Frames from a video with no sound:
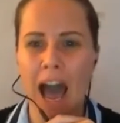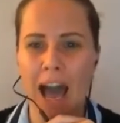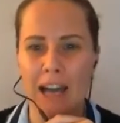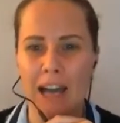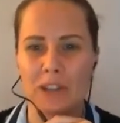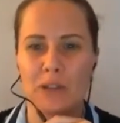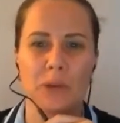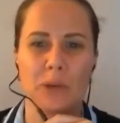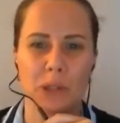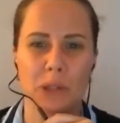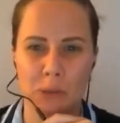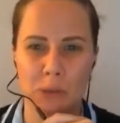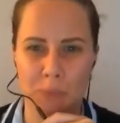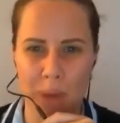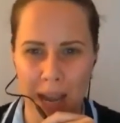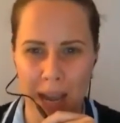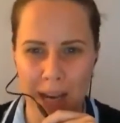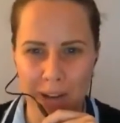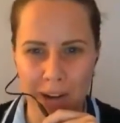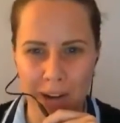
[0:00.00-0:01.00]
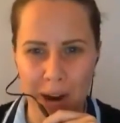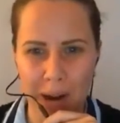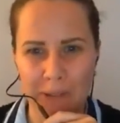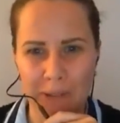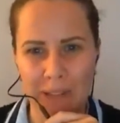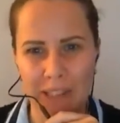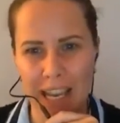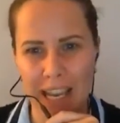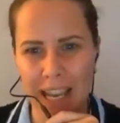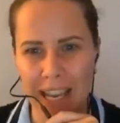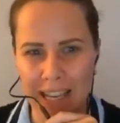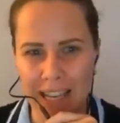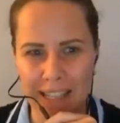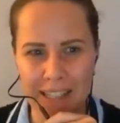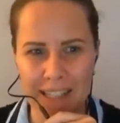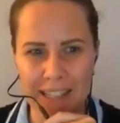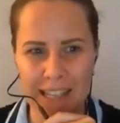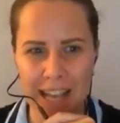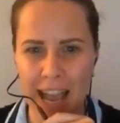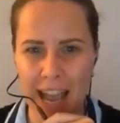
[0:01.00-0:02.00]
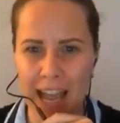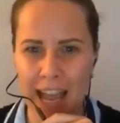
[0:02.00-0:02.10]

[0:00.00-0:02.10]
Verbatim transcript: and what your background is,